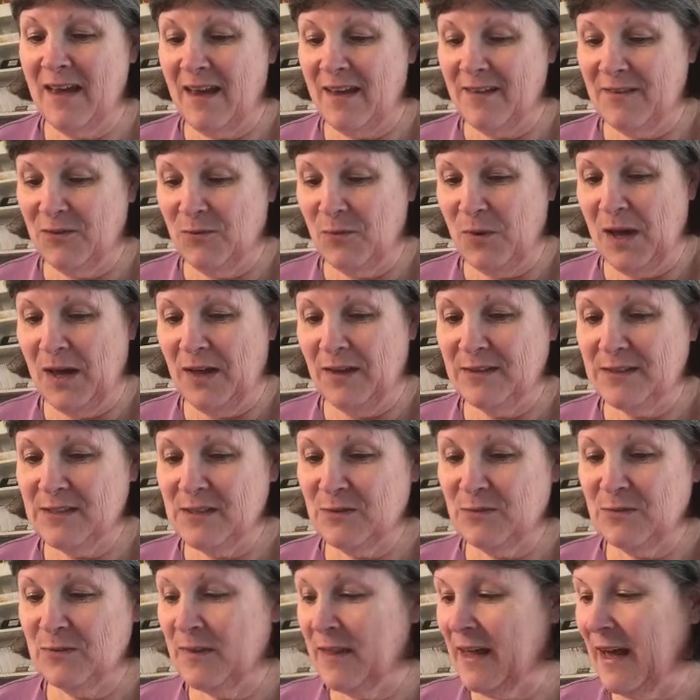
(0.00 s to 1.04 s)
as well,
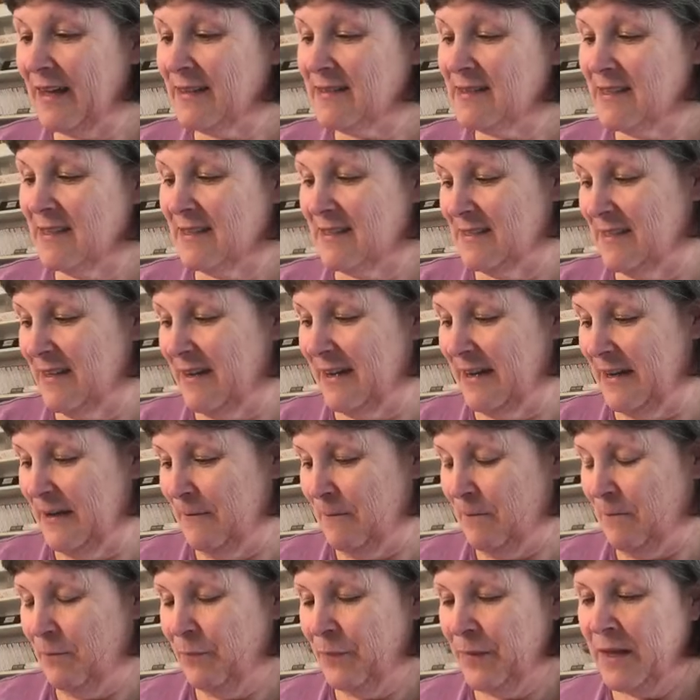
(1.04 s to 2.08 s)
so that's exciting.